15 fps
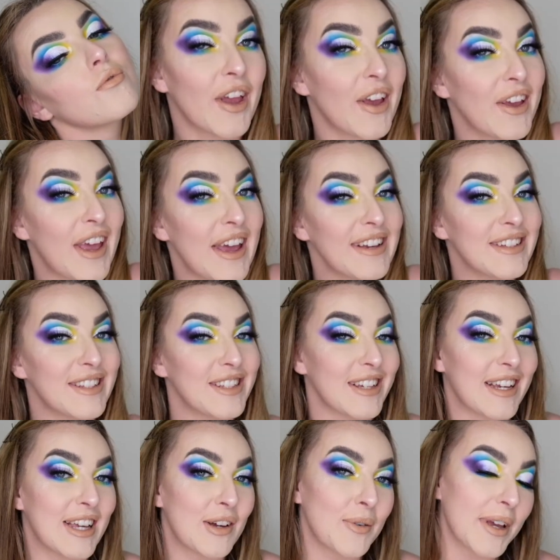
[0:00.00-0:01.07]
Okay, so
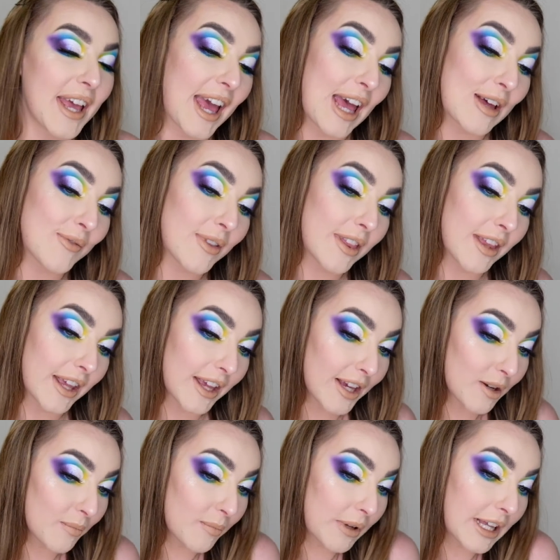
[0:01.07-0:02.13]
here we have the
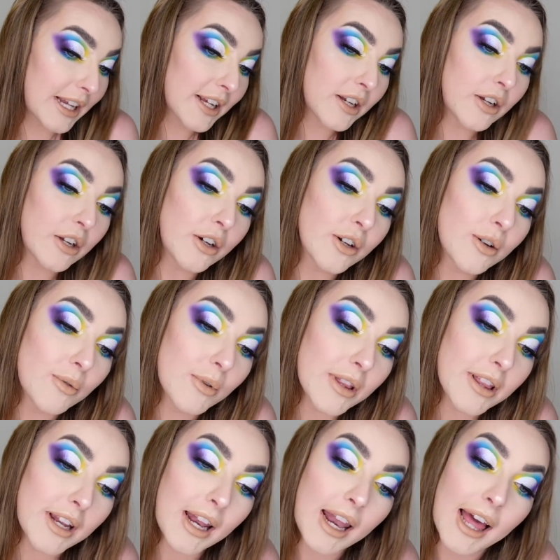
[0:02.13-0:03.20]
completed look
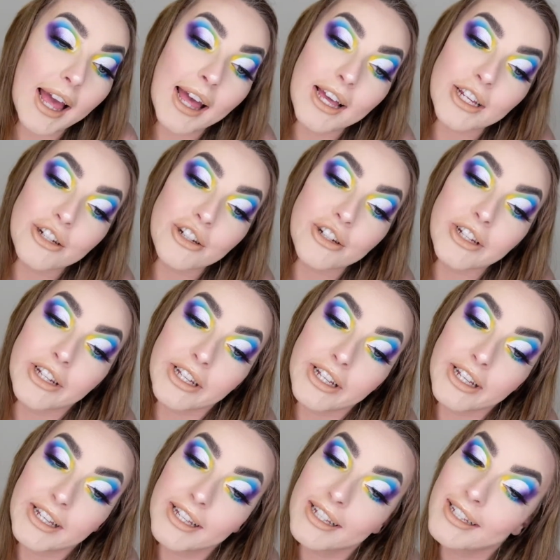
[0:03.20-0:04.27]
with the
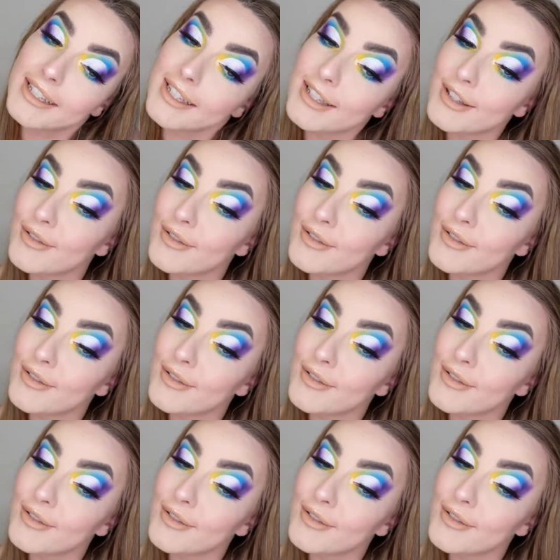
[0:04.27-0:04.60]
lashes.